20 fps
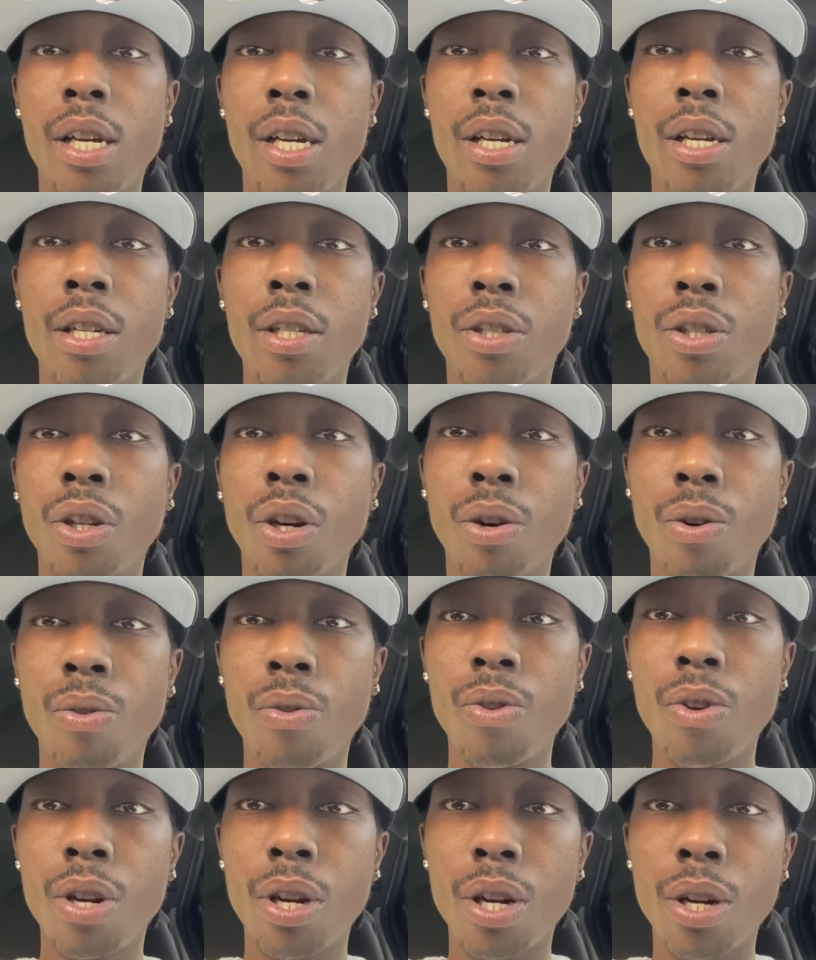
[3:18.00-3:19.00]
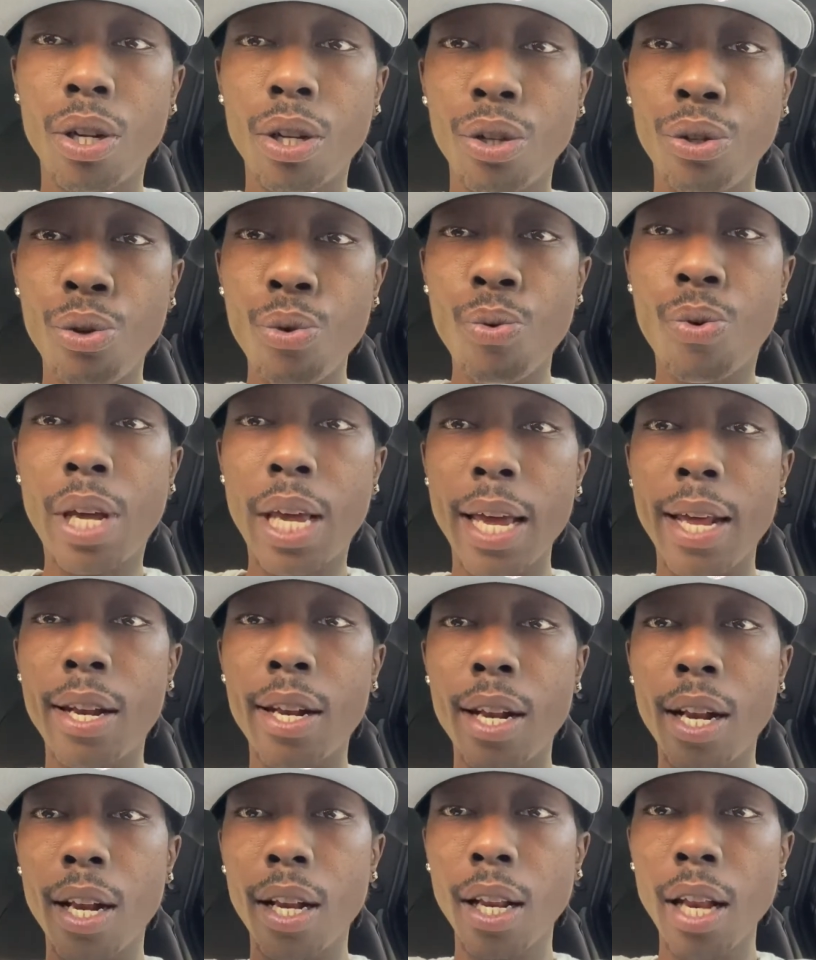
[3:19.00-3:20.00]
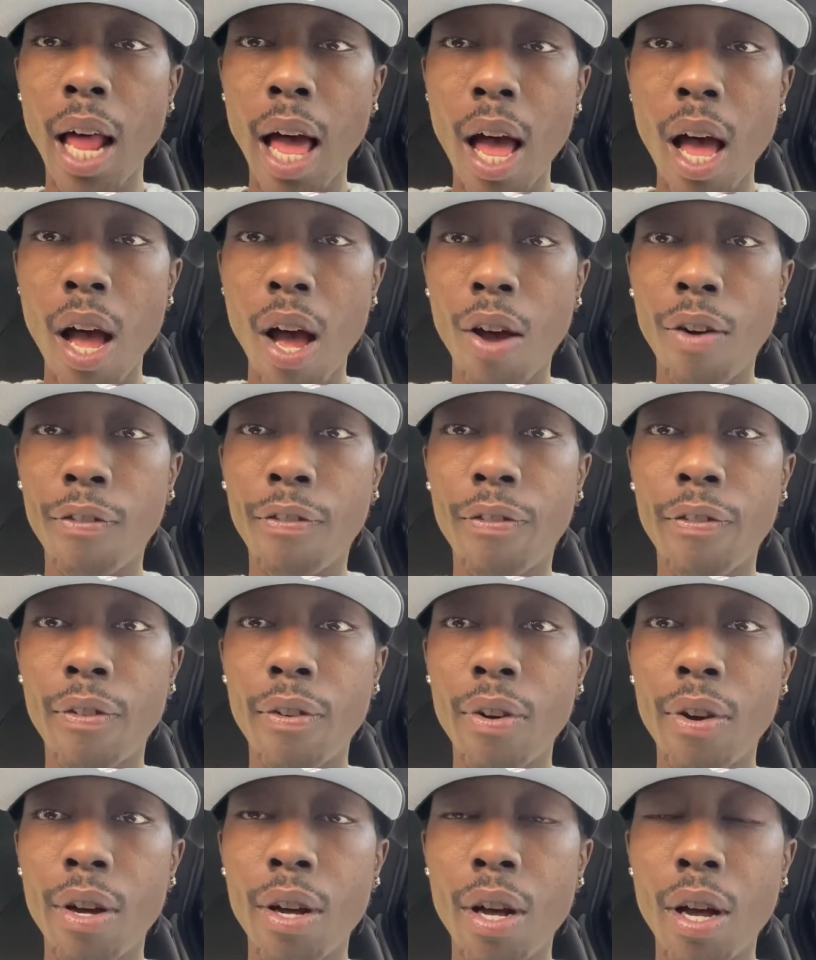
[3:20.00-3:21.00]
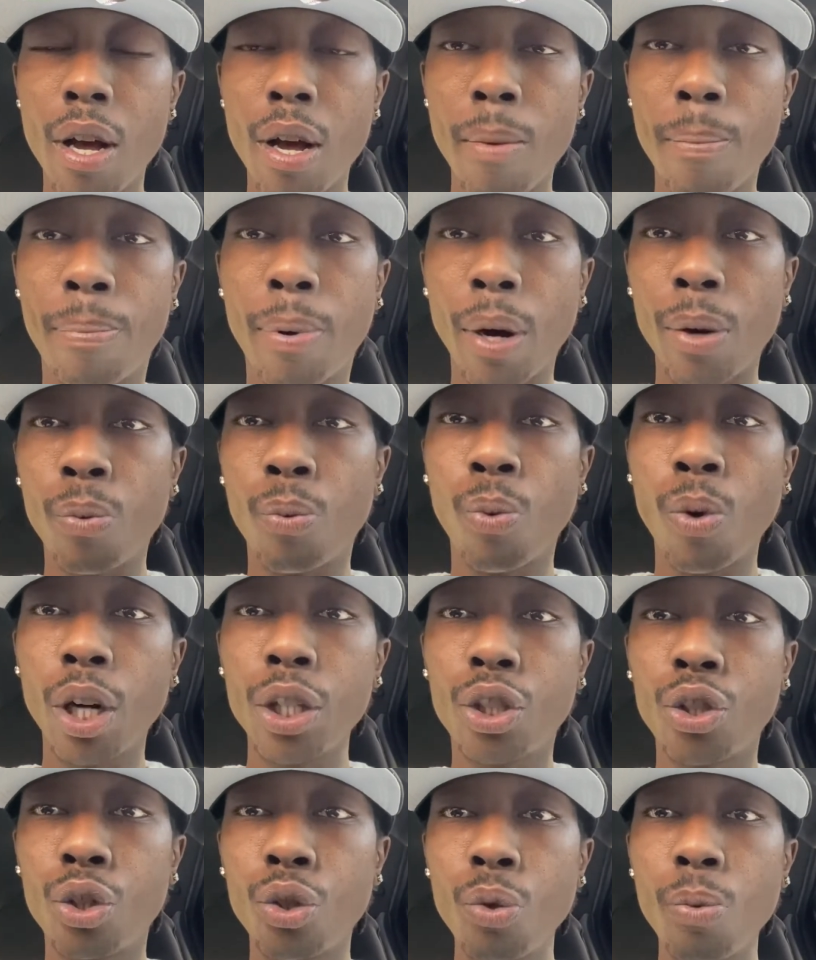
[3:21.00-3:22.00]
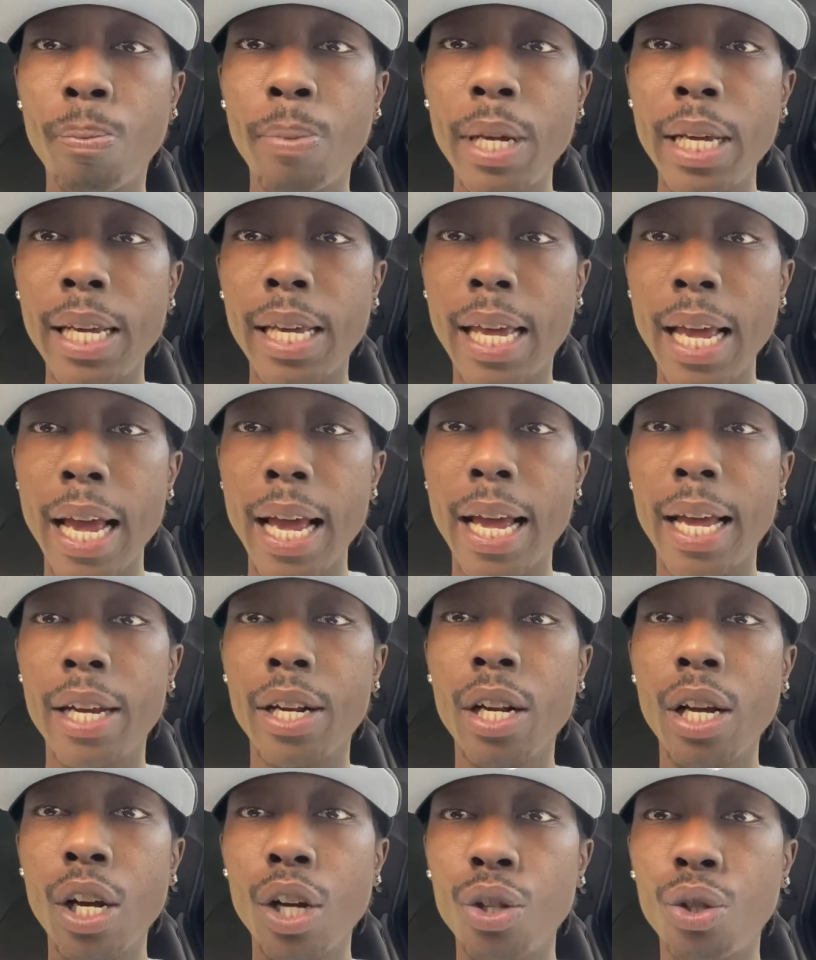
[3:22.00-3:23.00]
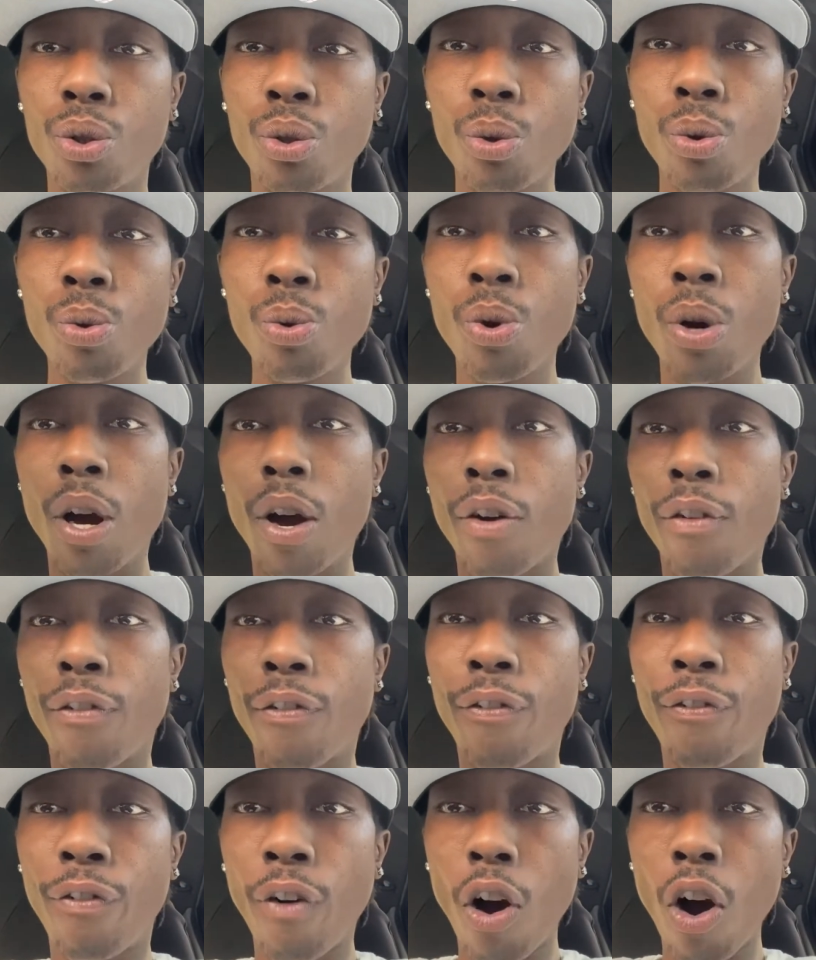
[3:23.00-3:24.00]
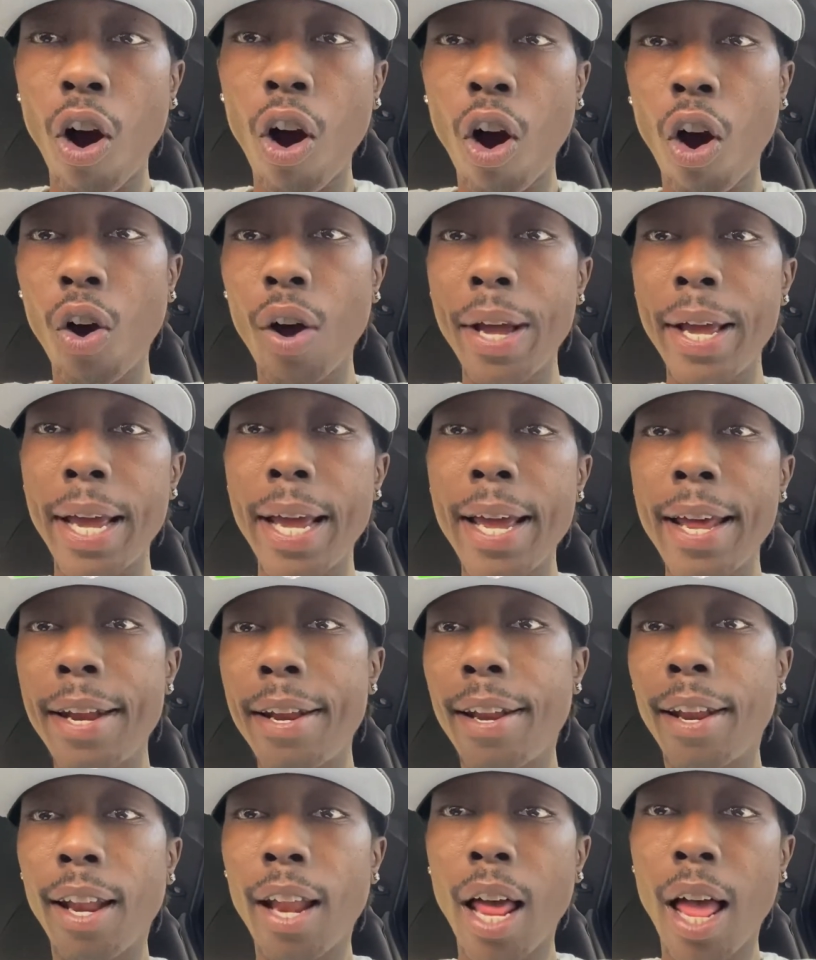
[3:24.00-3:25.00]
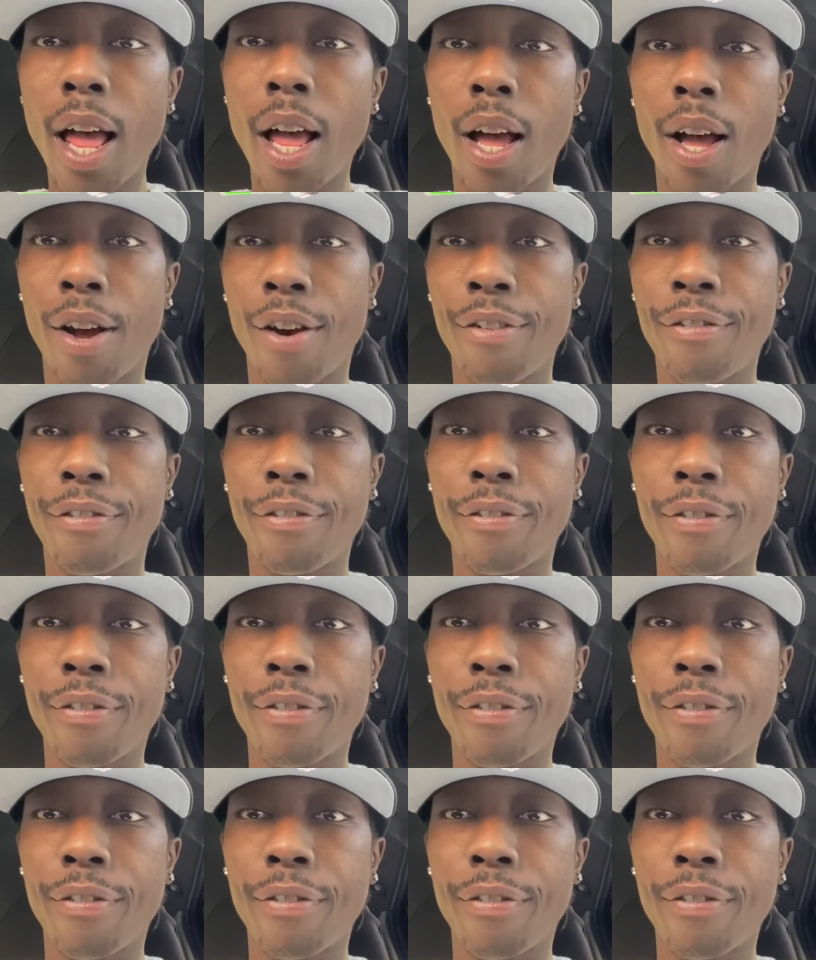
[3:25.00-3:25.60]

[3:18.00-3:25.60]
So you can love, but once you begin to fall in love,